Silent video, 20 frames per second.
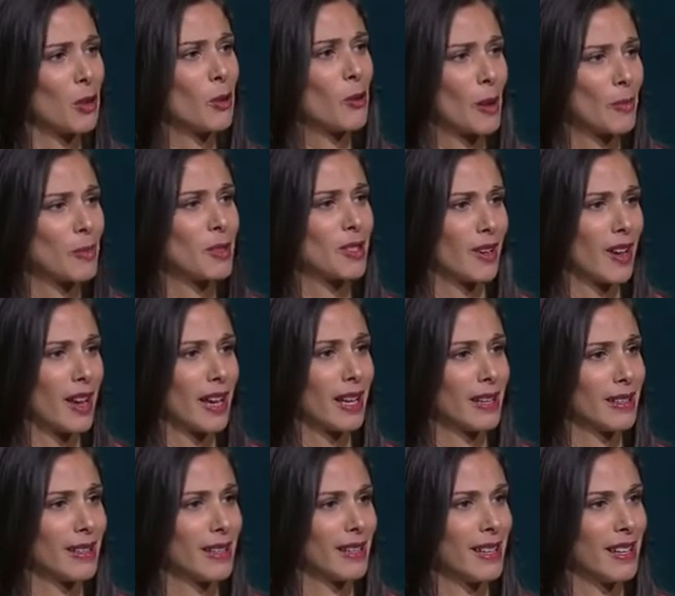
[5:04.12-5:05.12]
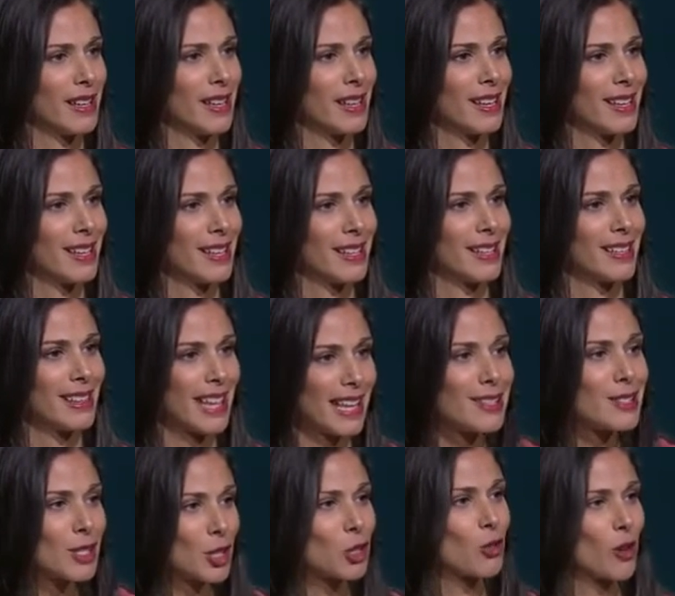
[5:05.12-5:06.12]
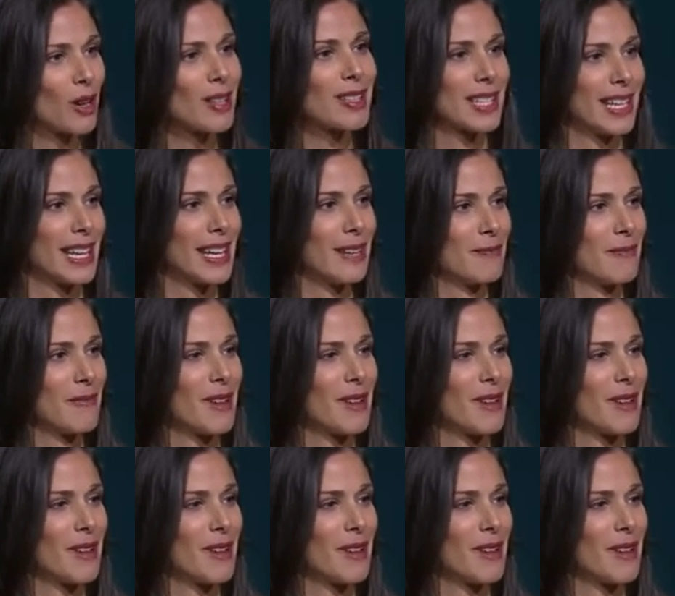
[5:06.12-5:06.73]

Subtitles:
a website? That's a trust leap.